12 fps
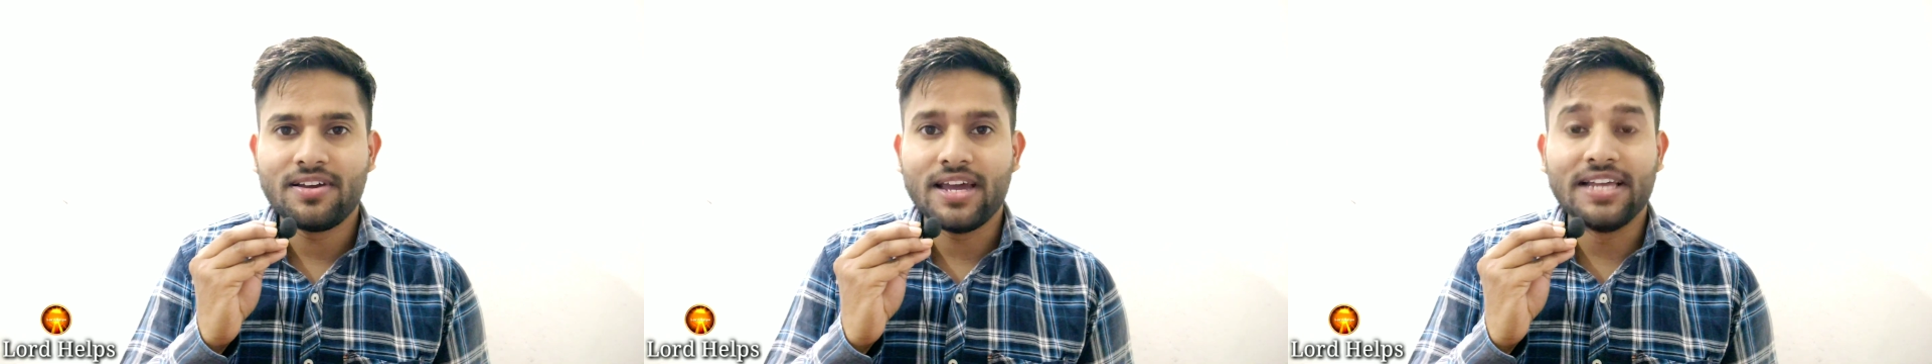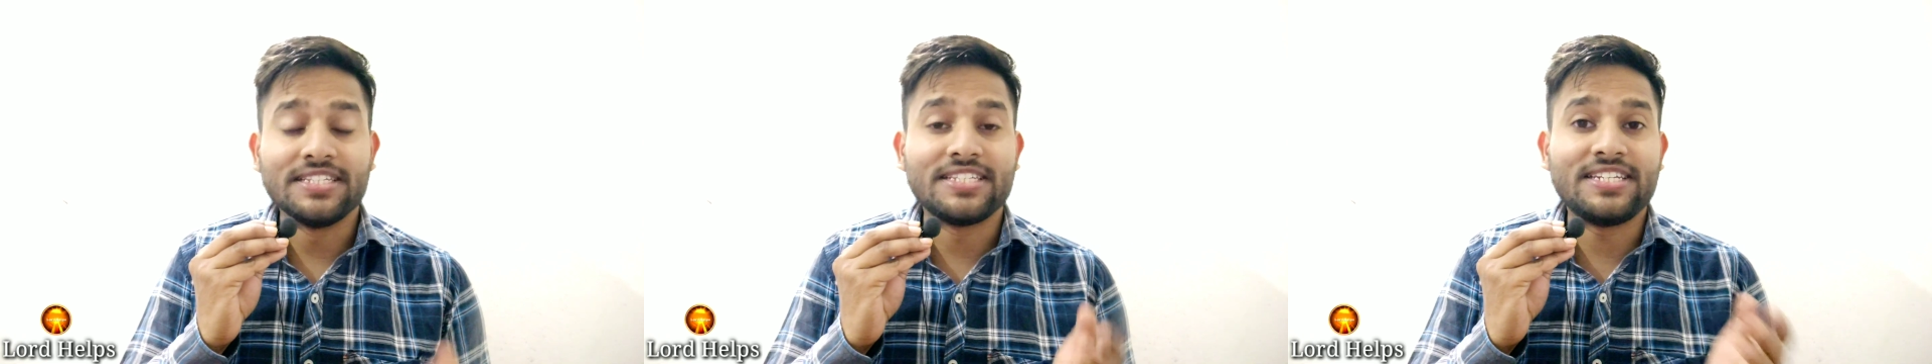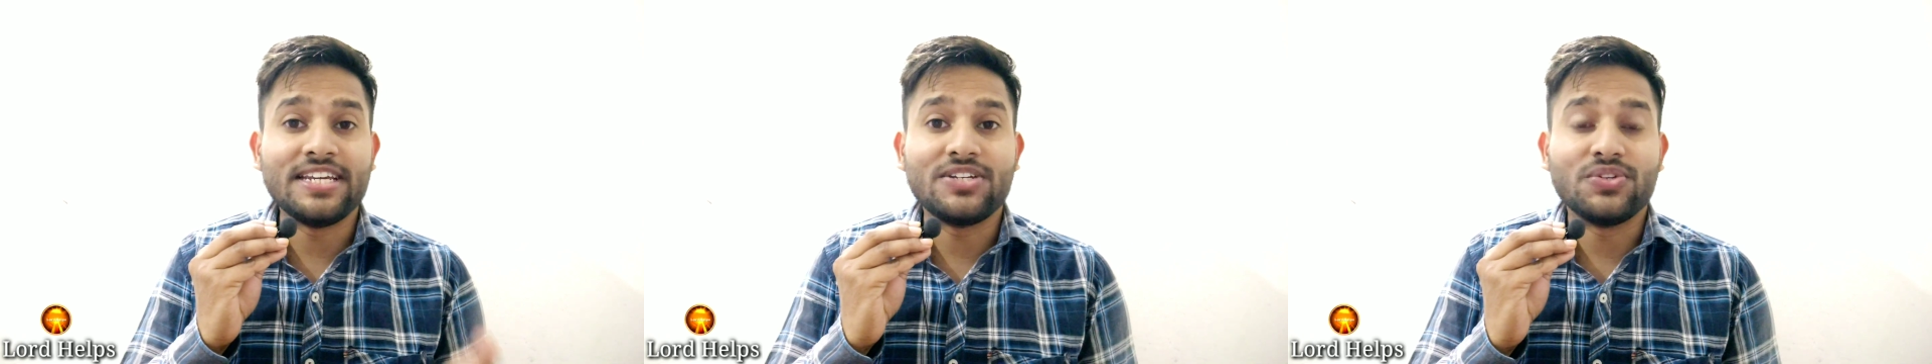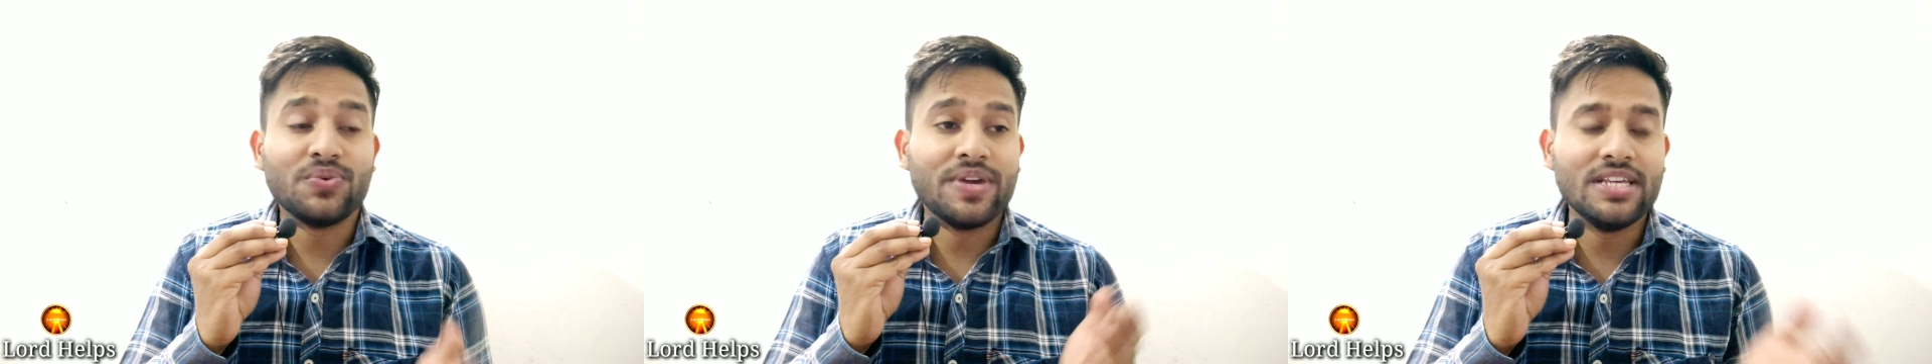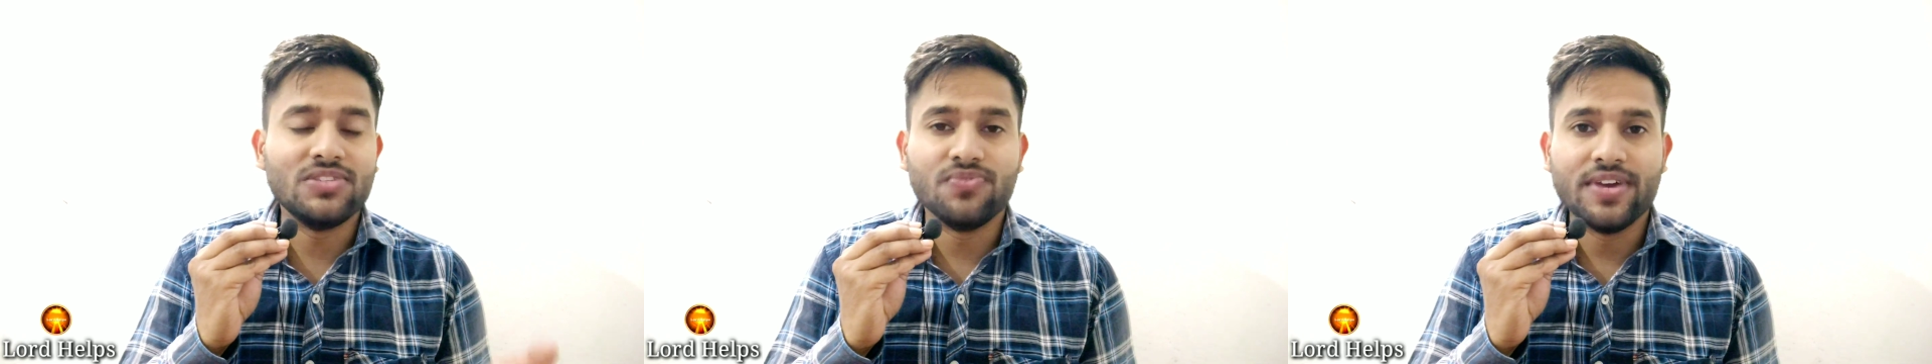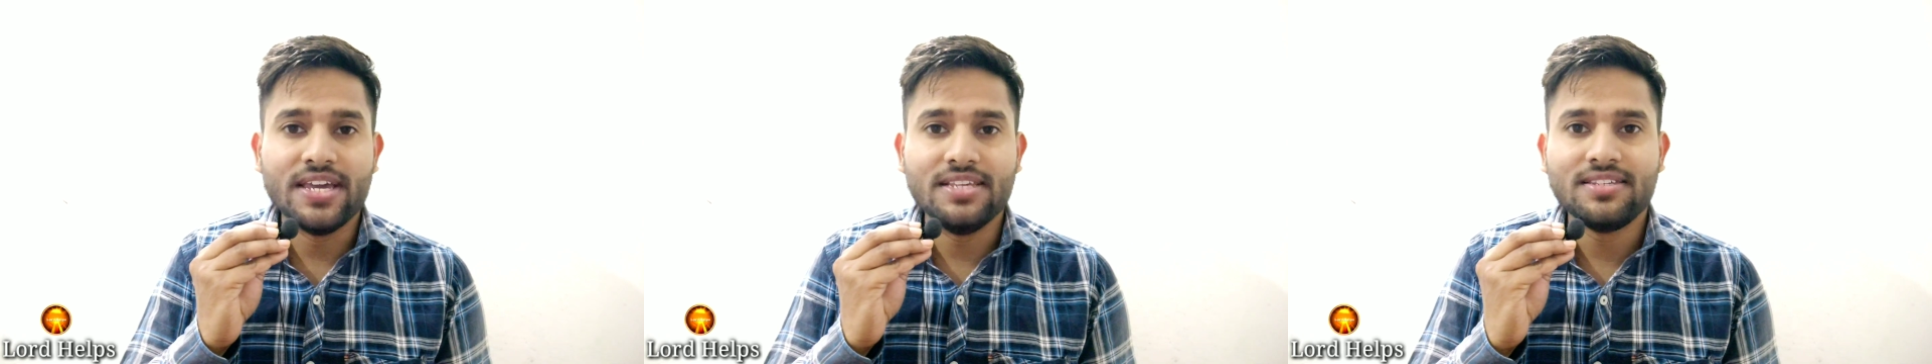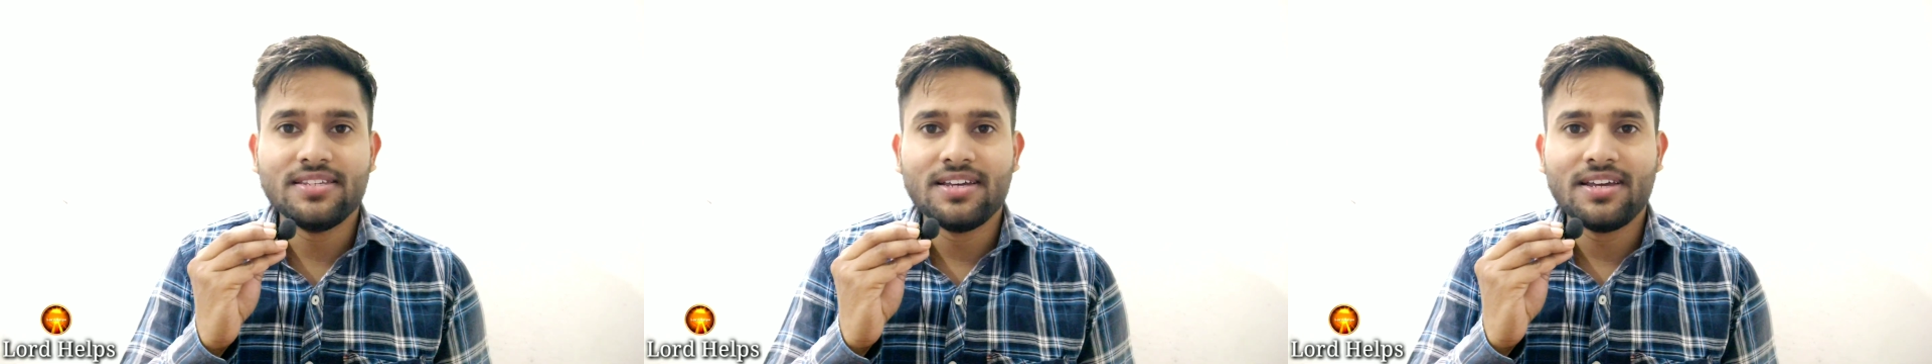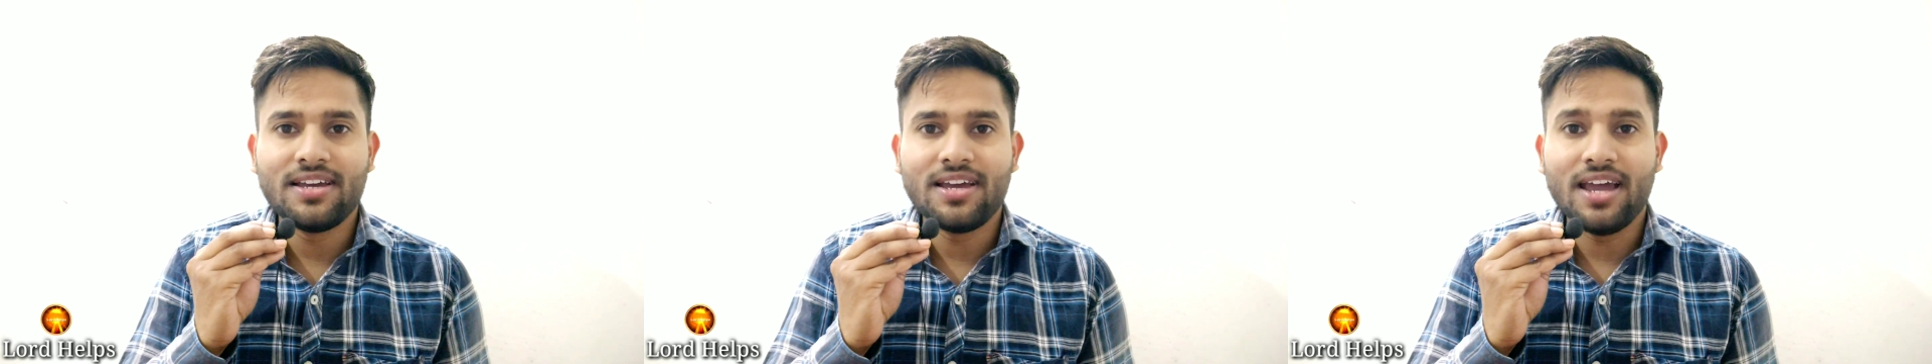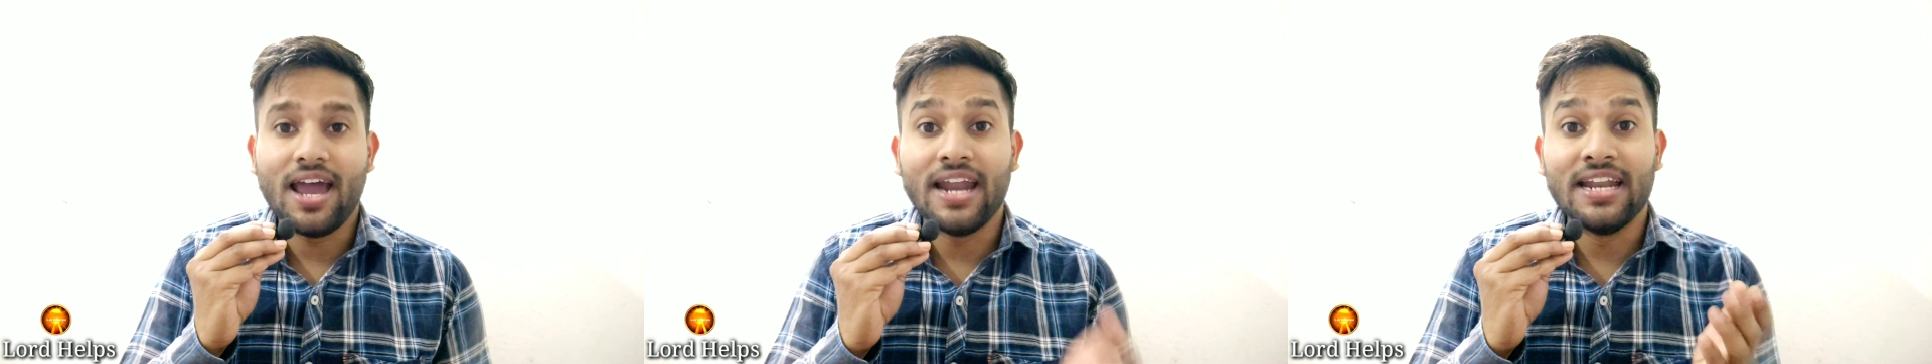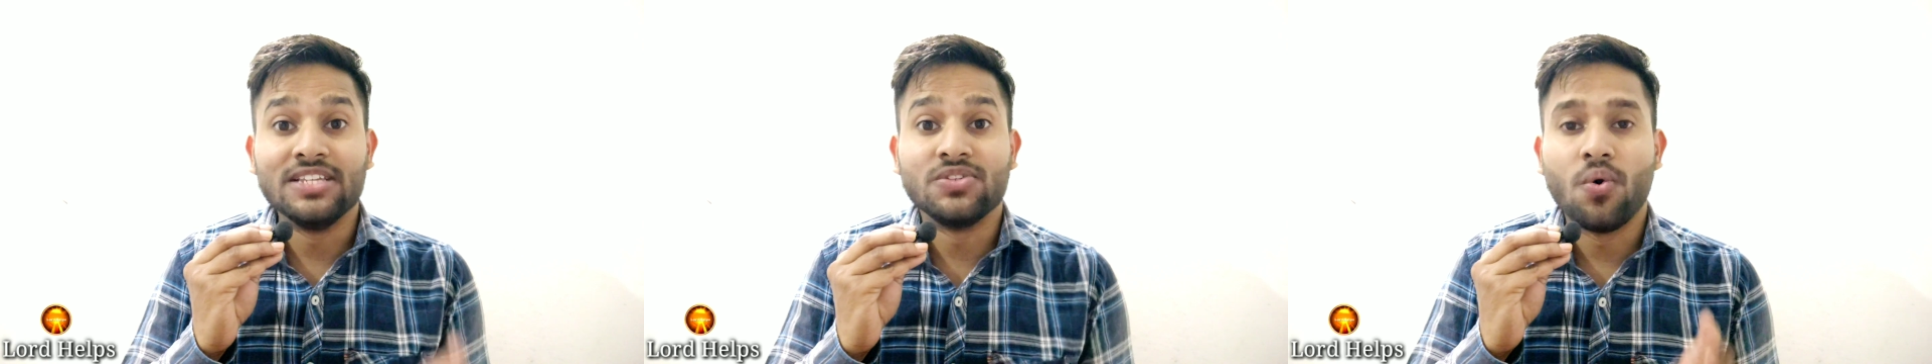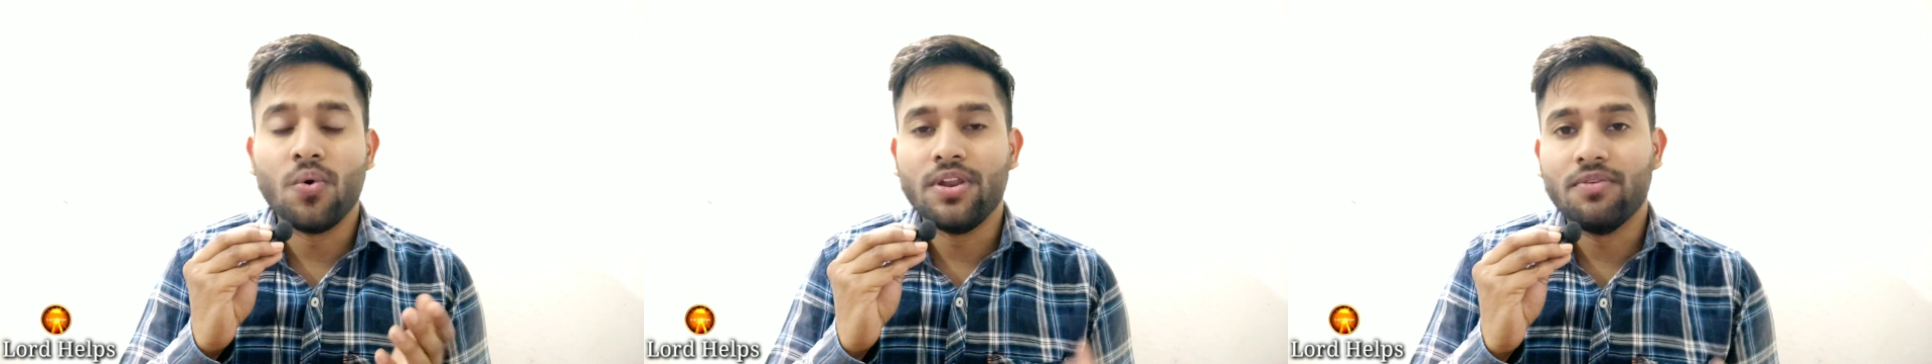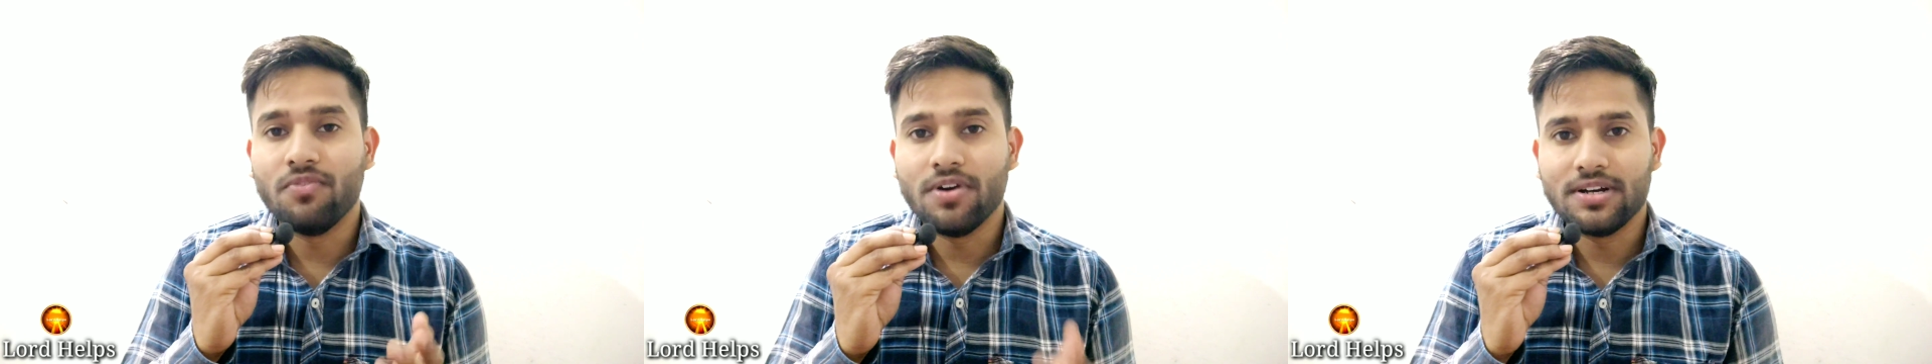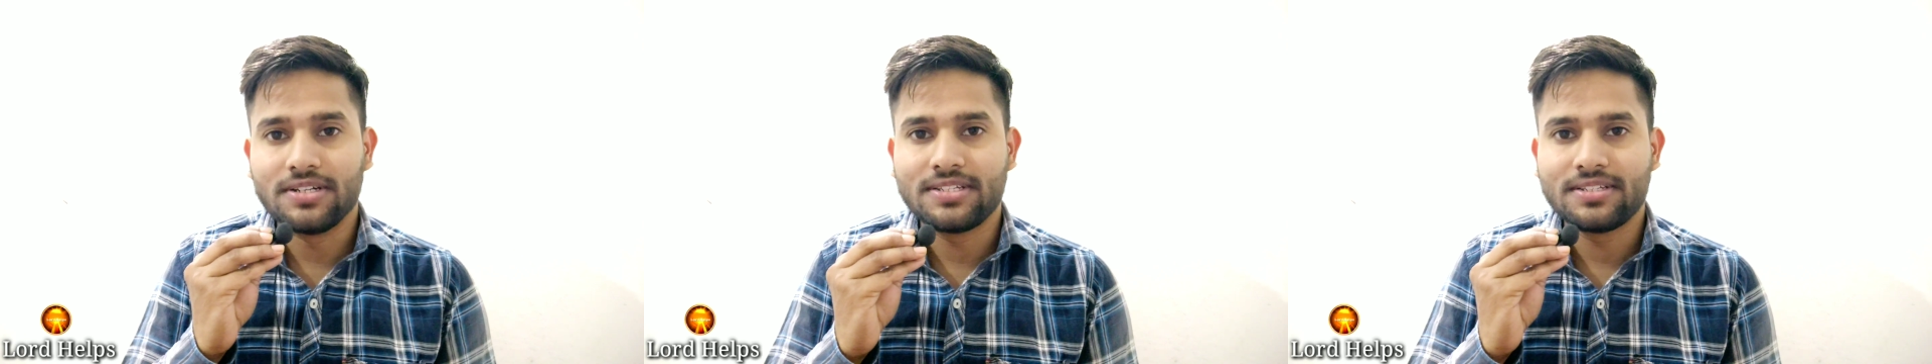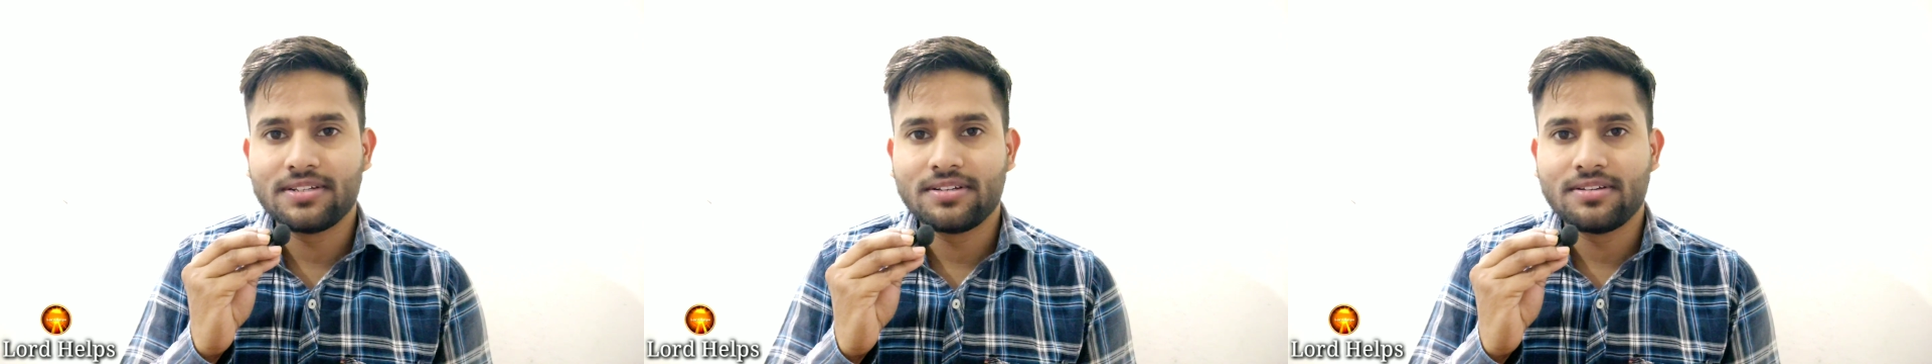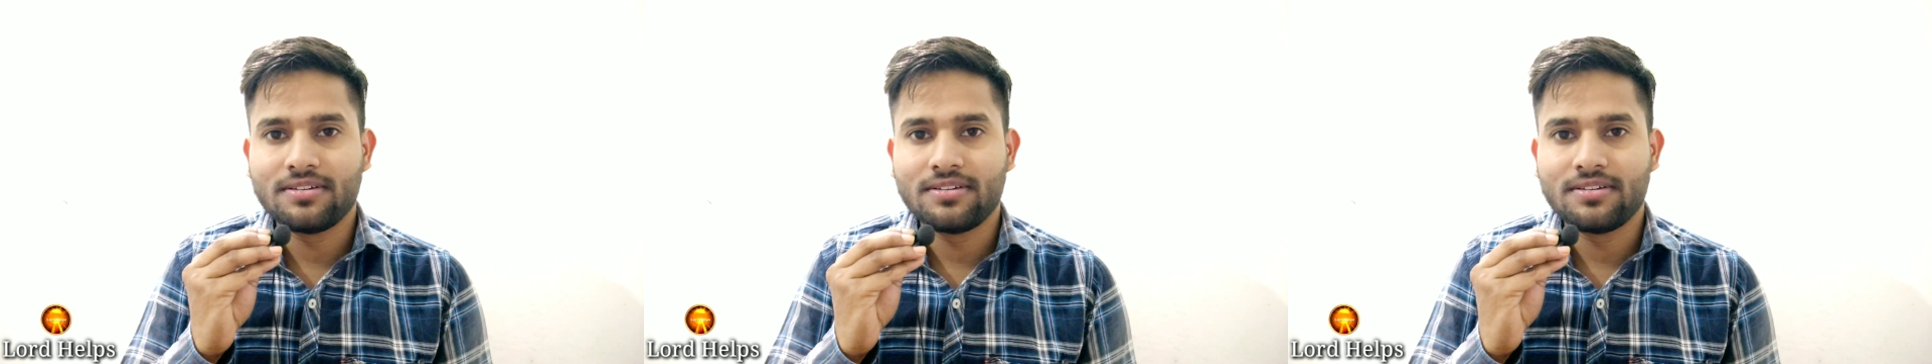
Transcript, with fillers: and stick to His ways and His holy words.